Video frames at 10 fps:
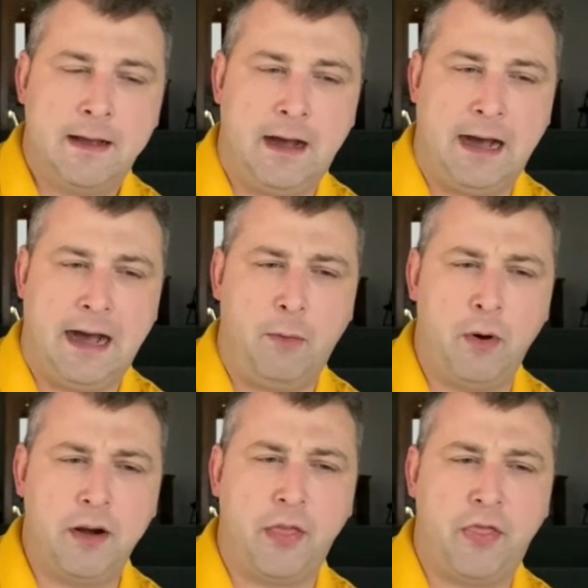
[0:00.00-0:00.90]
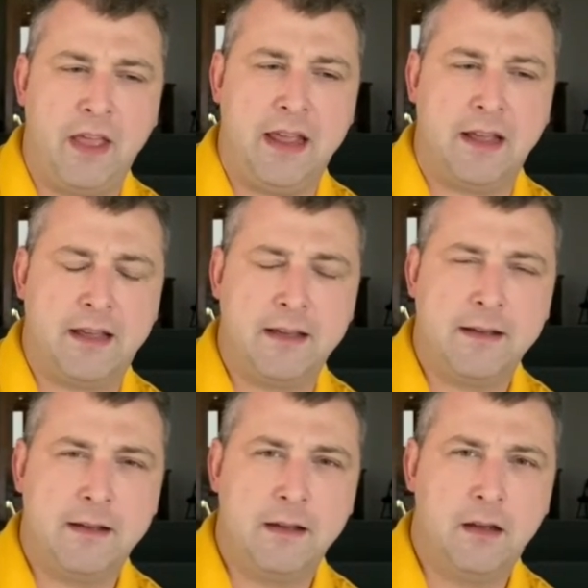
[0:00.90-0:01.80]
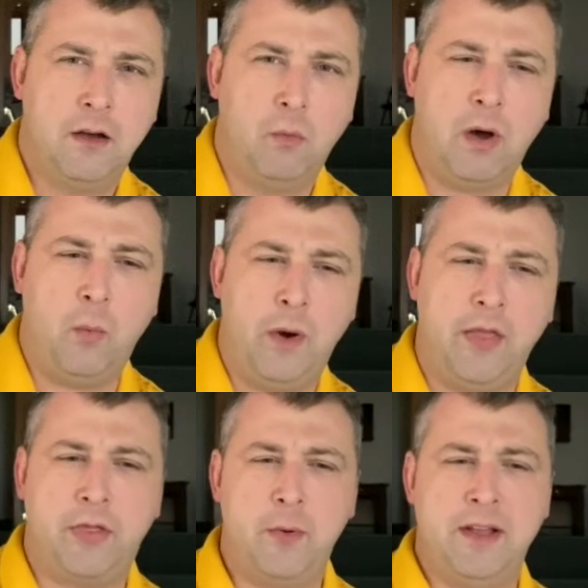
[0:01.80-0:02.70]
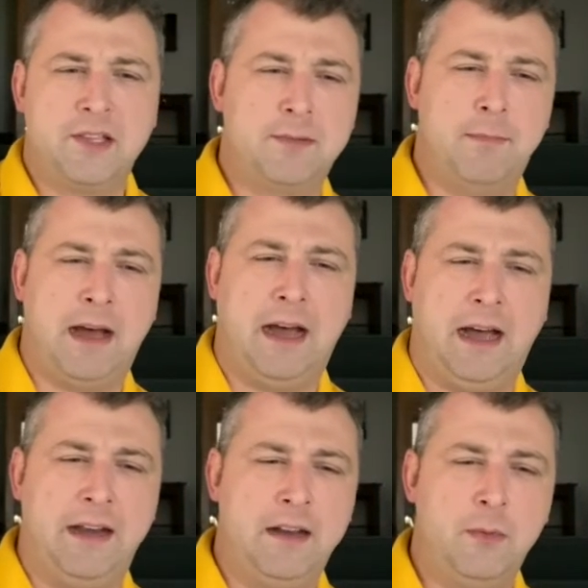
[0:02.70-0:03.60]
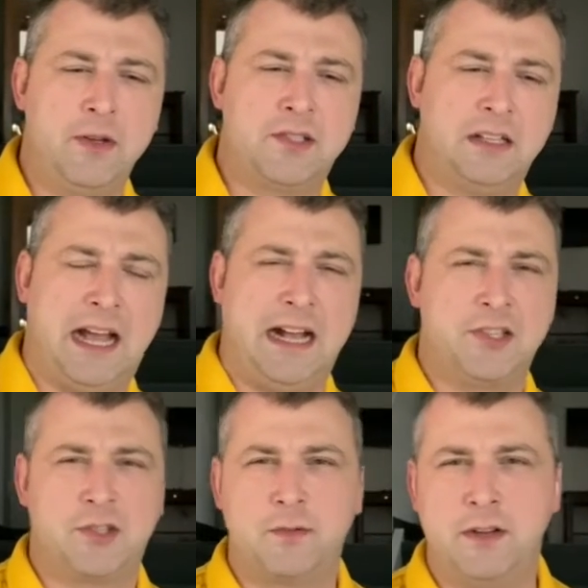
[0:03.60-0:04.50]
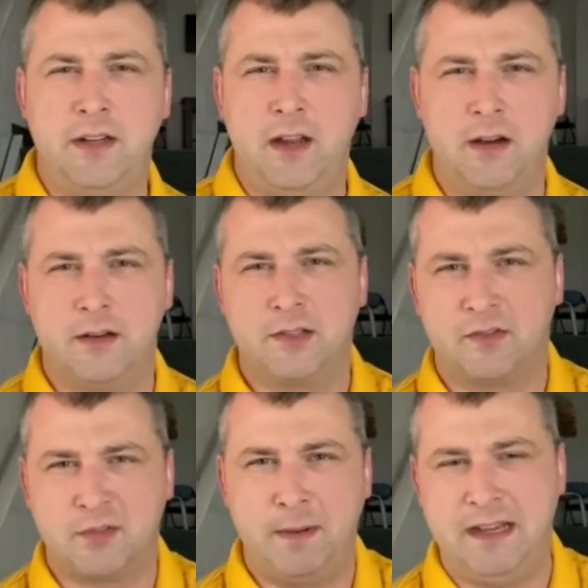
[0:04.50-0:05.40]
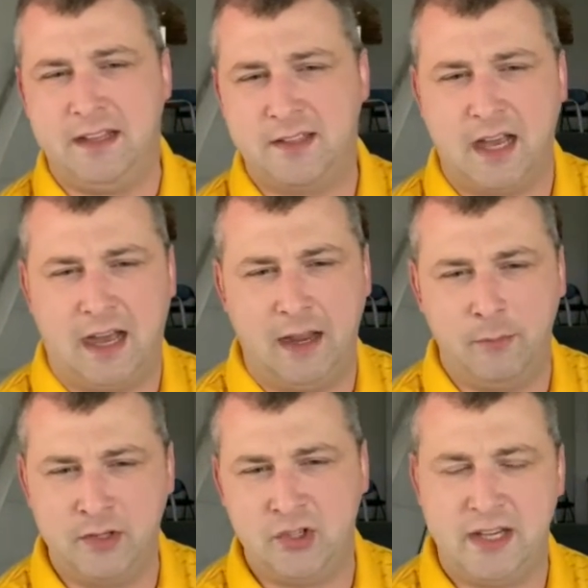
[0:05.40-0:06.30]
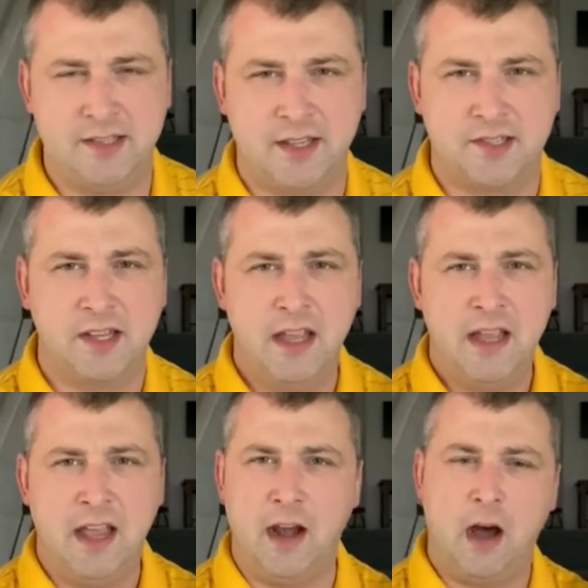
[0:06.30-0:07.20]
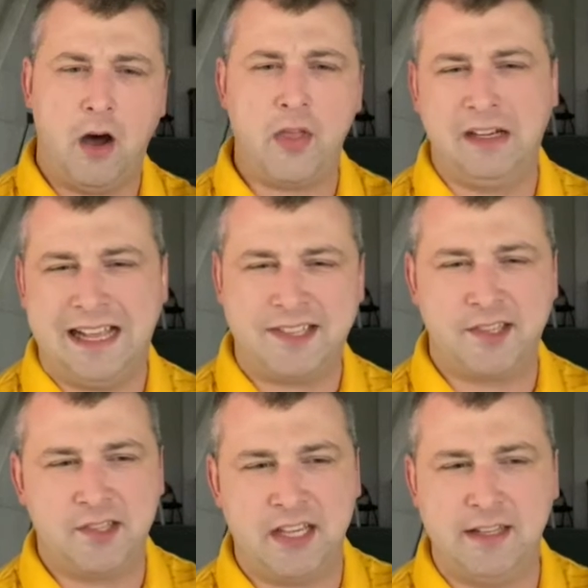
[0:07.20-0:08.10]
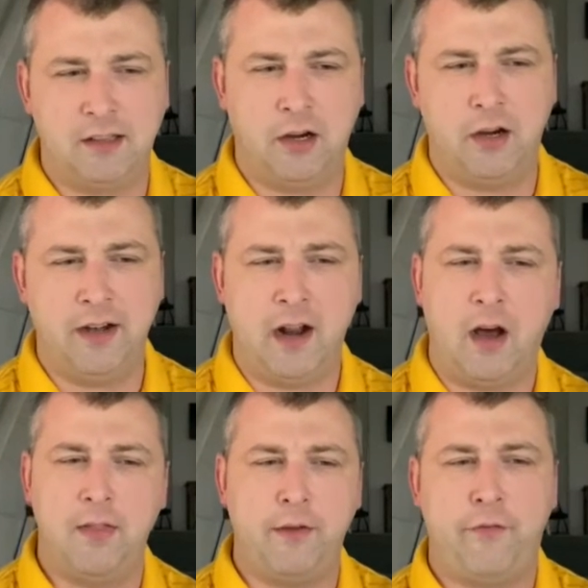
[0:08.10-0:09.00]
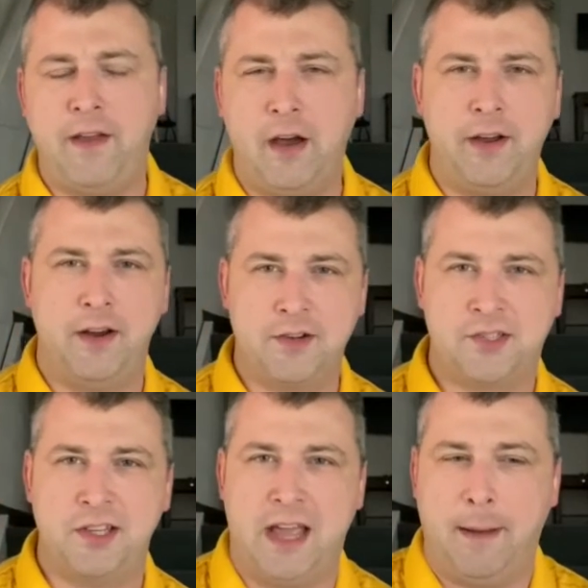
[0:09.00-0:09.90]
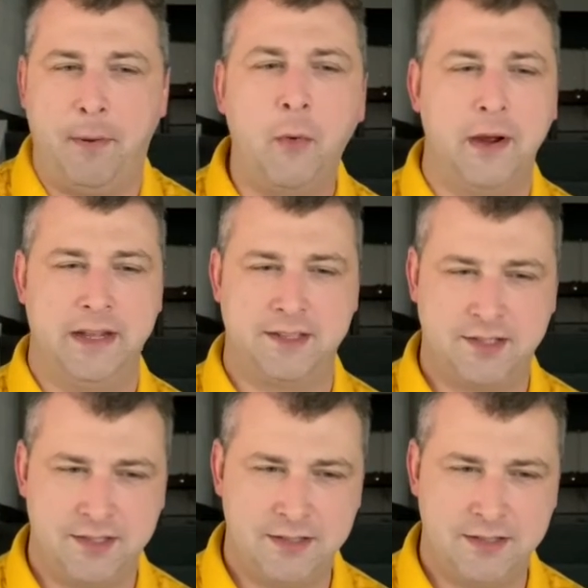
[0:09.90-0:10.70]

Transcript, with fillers: I, I want to think what went through his mind was the last three years of spending time with Jesus and all the lessons he learned and all the failures to that point.